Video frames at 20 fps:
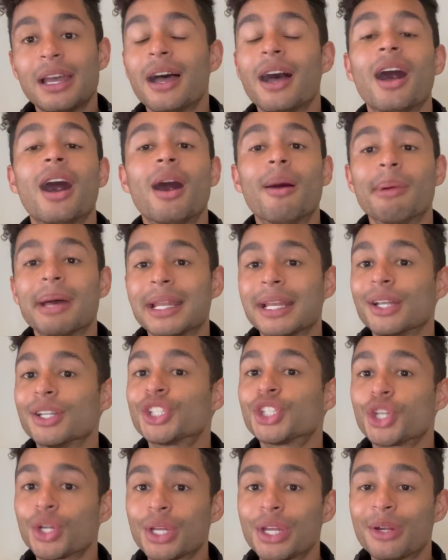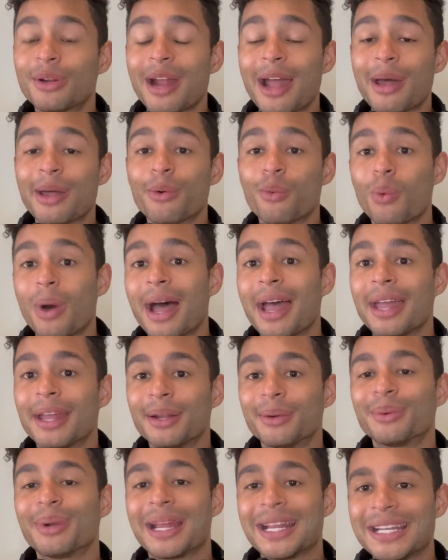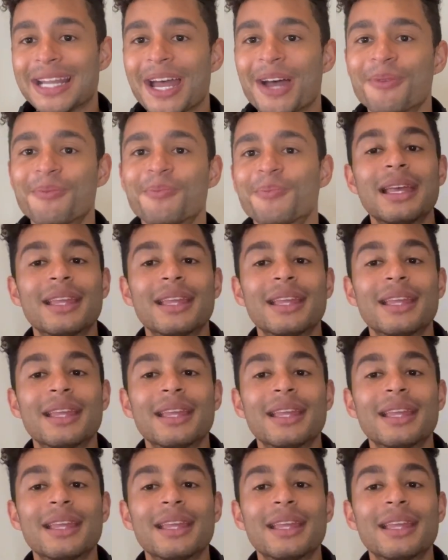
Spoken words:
And I'll show you why right now.